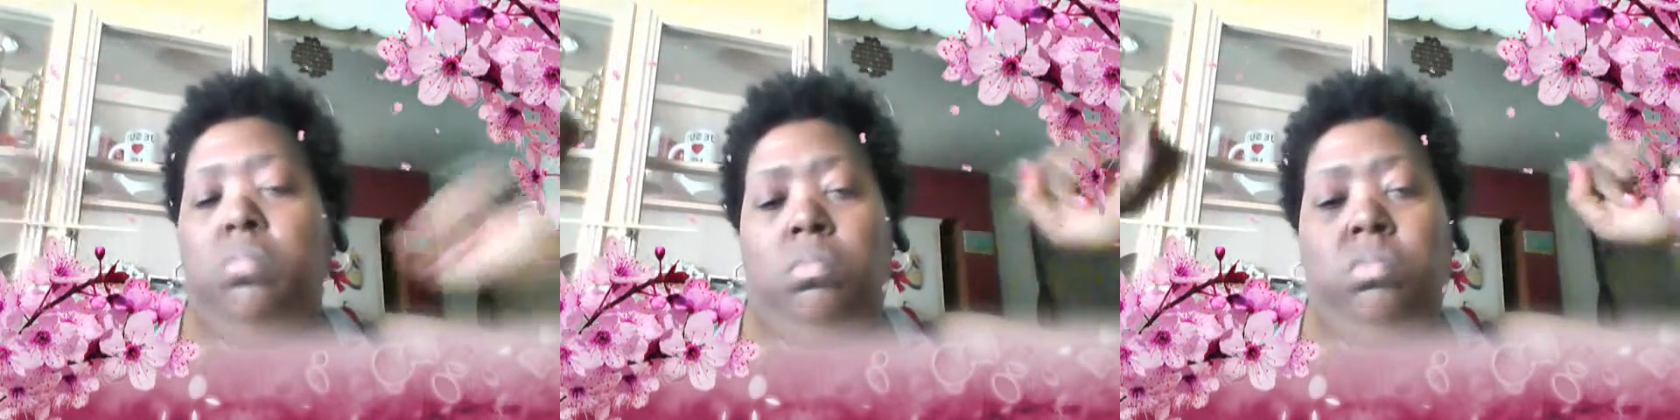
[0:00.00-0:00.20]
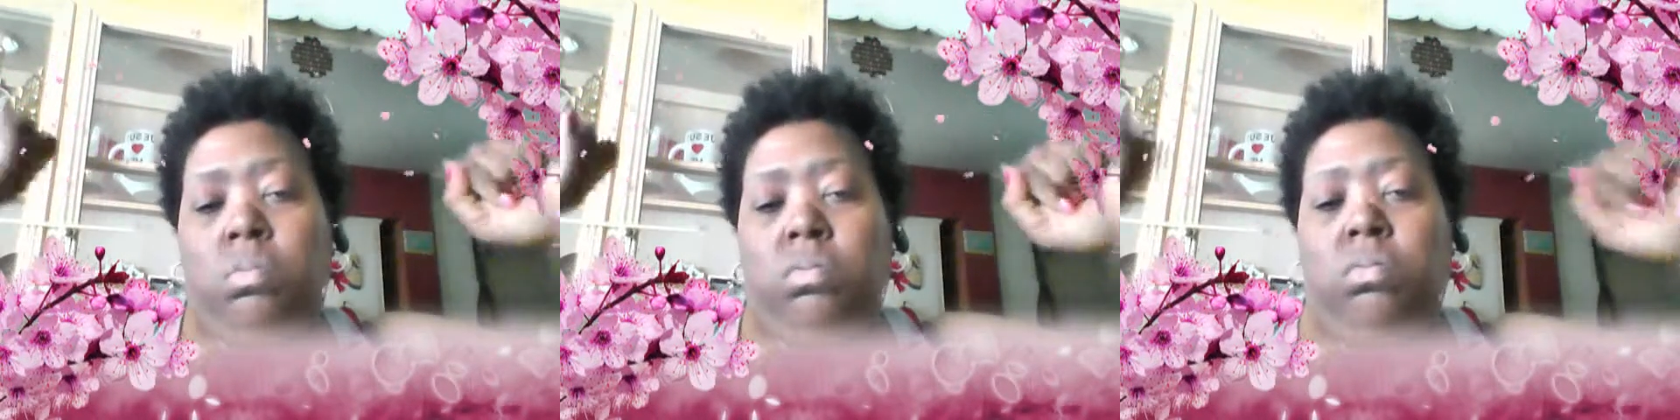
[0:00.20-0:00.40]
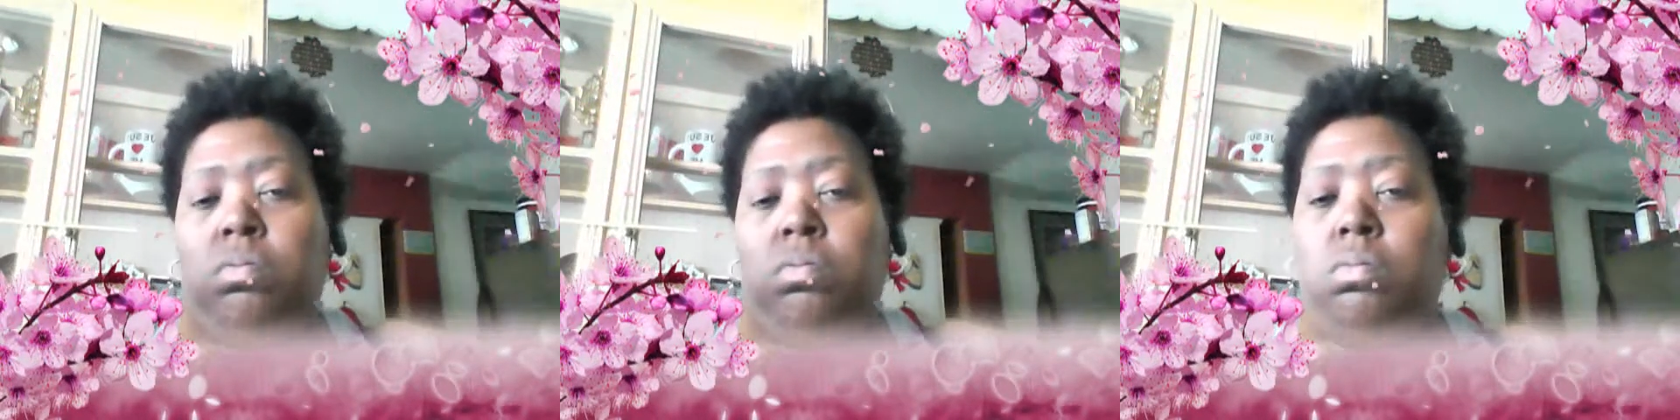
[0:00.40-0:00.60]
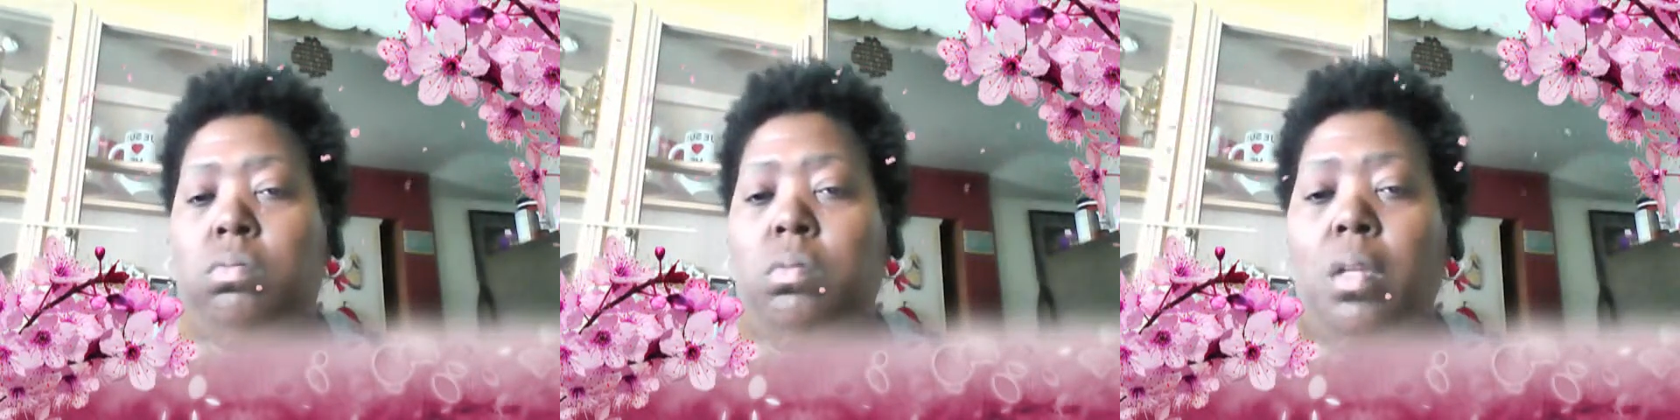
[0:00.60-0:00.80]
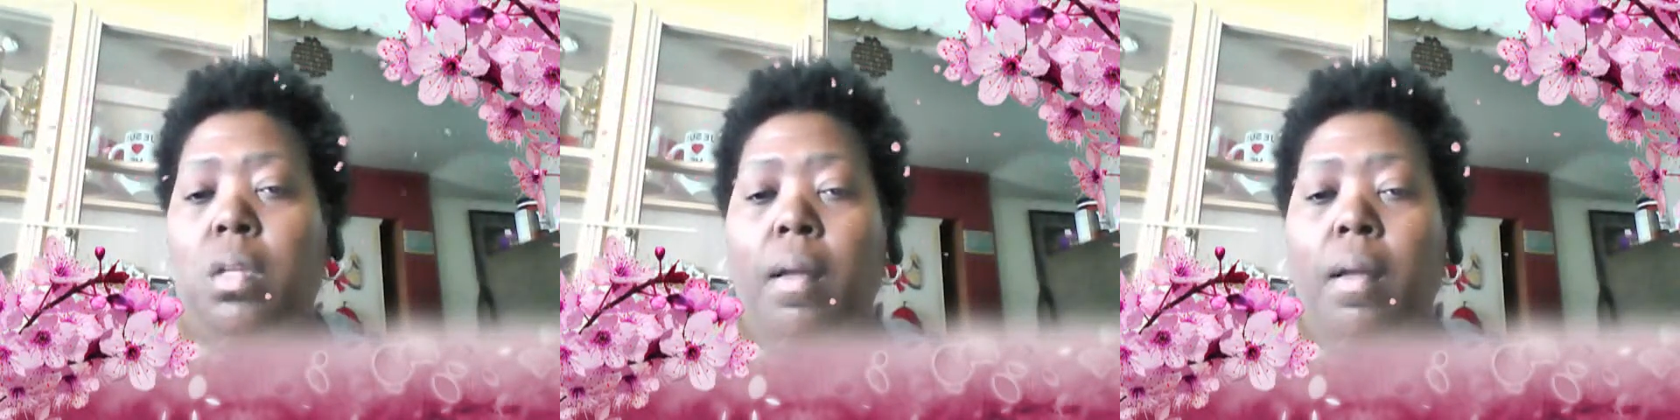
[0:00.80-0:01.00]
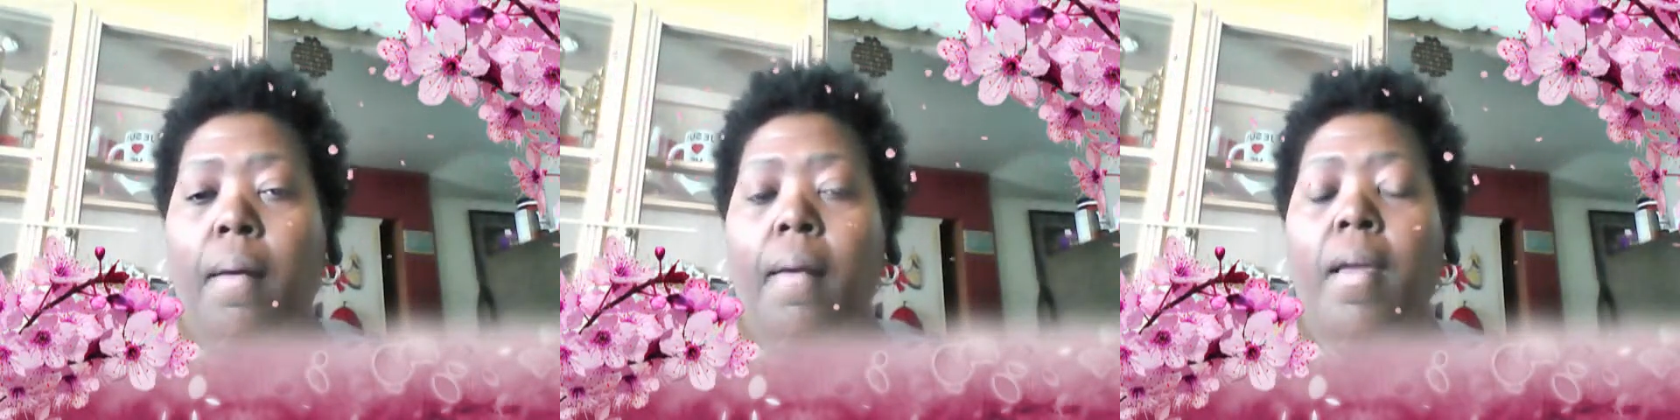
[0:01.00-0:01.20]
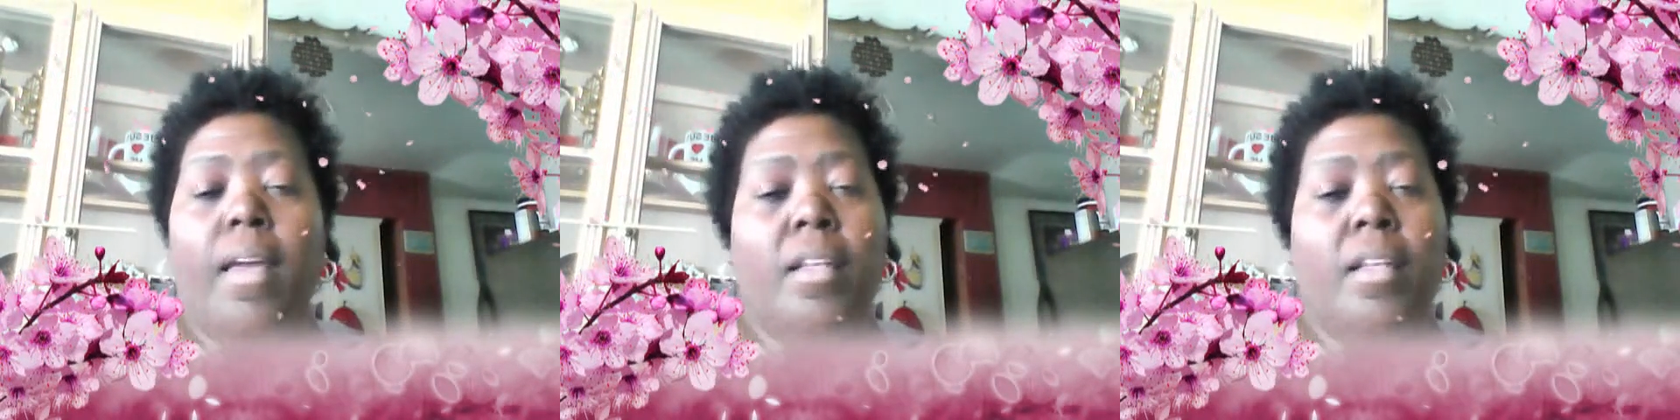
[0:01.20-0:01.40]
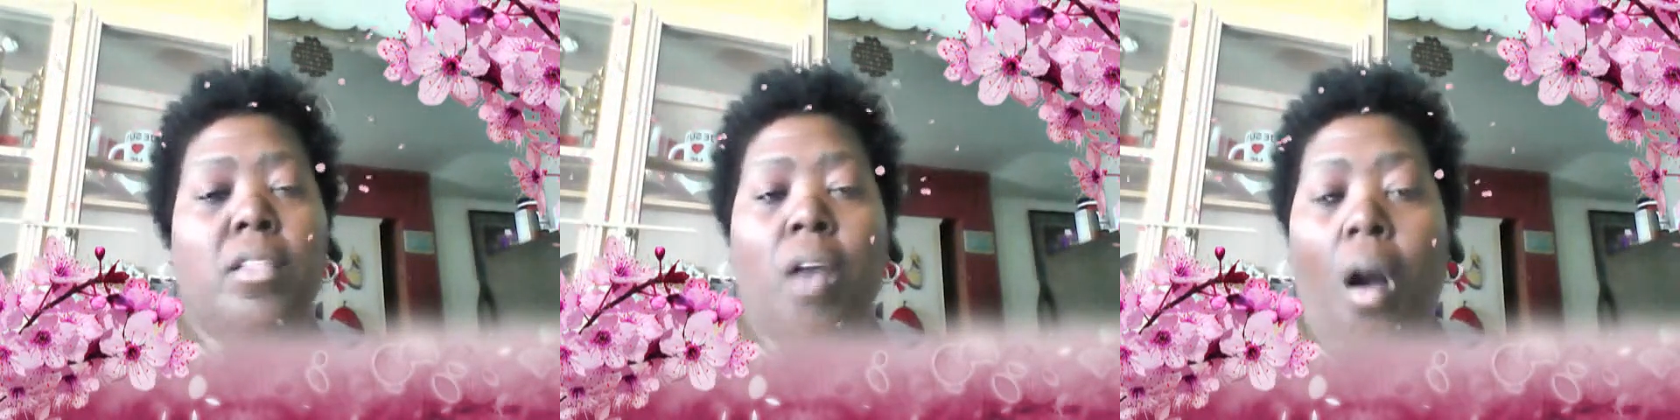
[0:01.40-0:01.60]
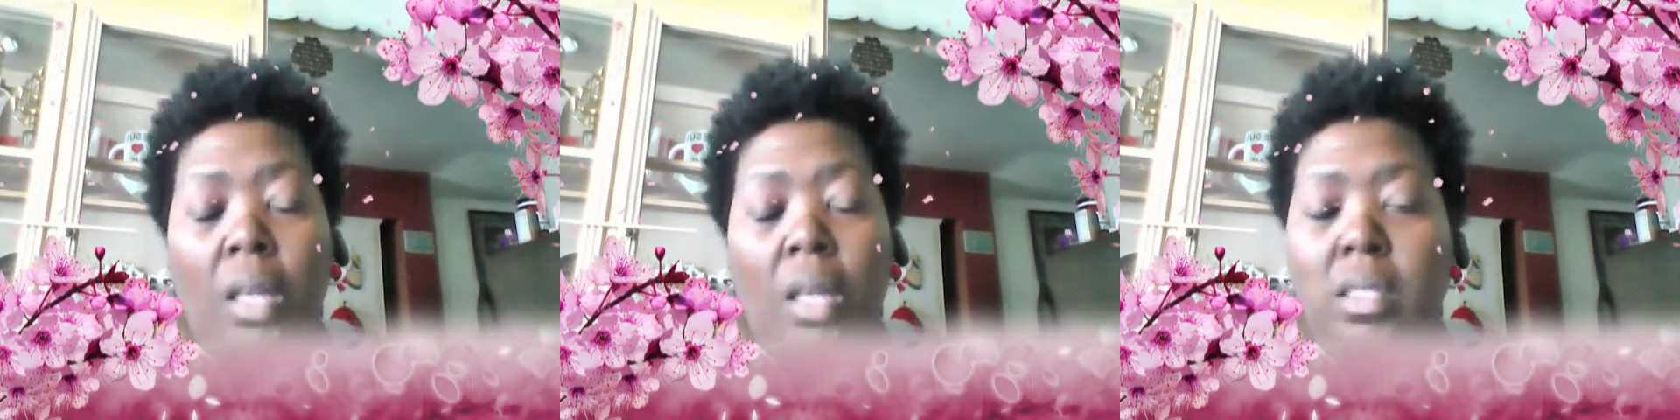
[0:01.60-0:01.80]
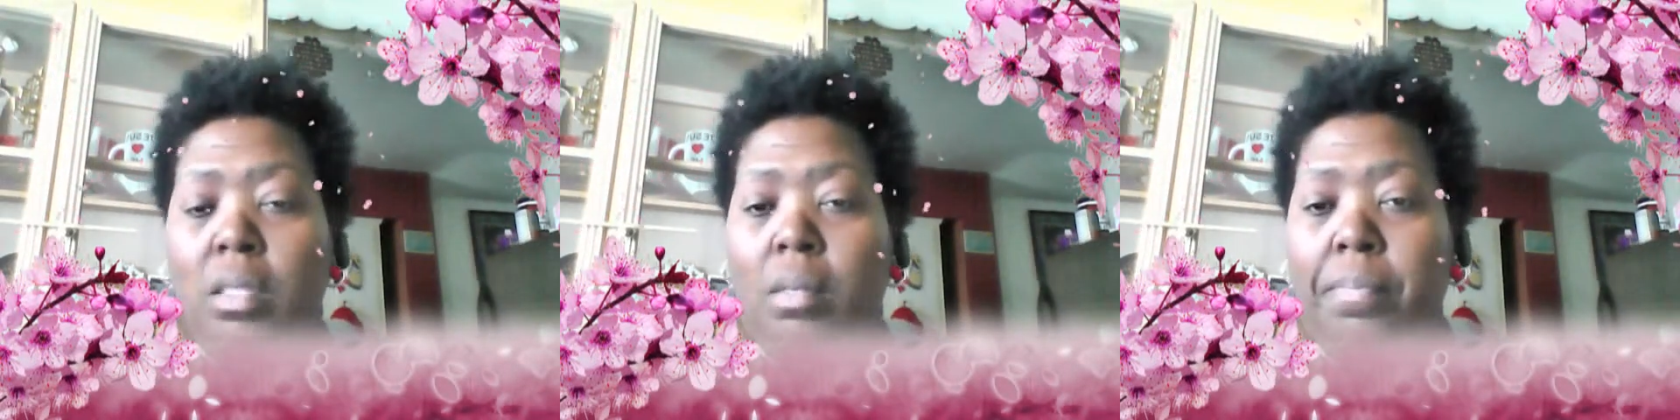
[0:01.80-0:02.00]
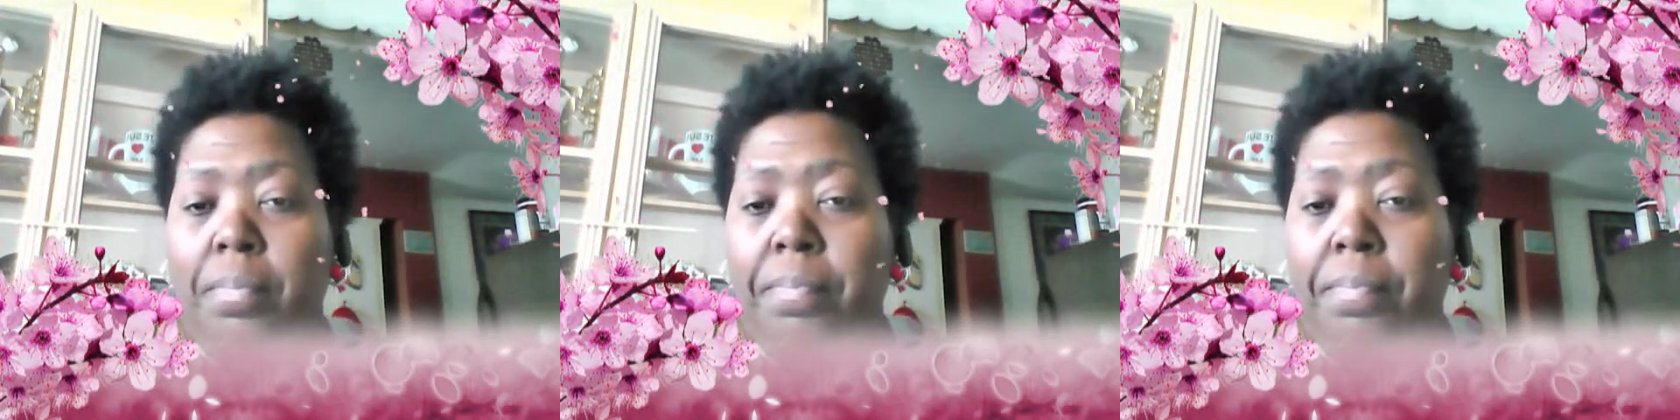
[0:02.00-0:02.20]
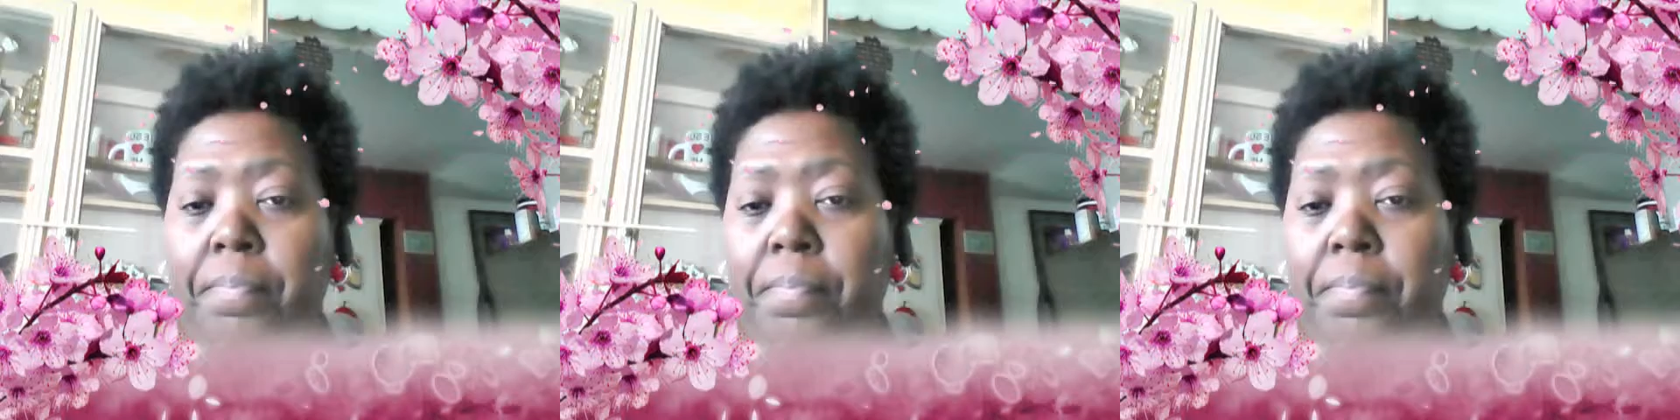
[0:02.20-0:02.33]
ooh, it's awesome.